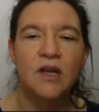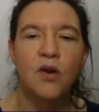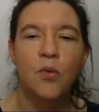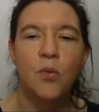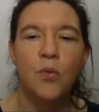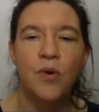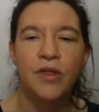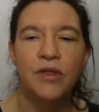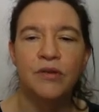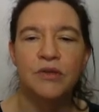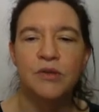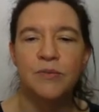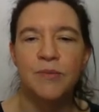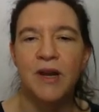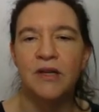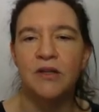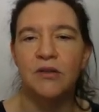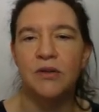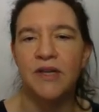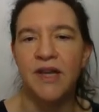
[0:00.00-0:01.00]
with
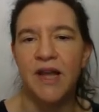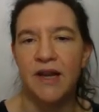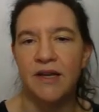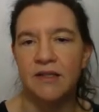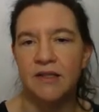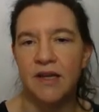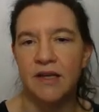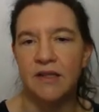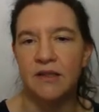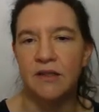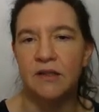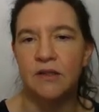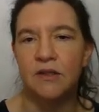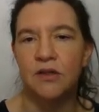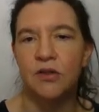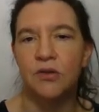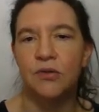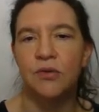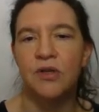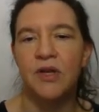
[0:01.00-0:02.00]
respect to the x-axis.
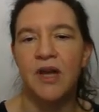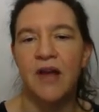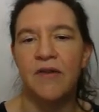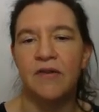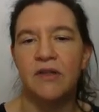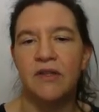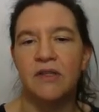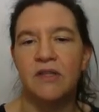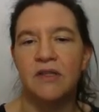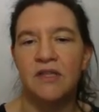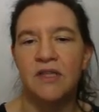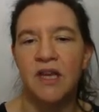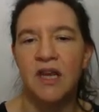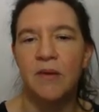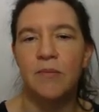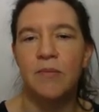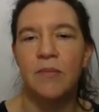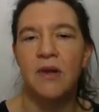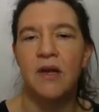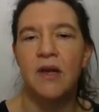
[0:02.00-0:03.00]
So you're having the
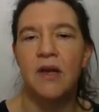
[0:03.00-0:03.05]
same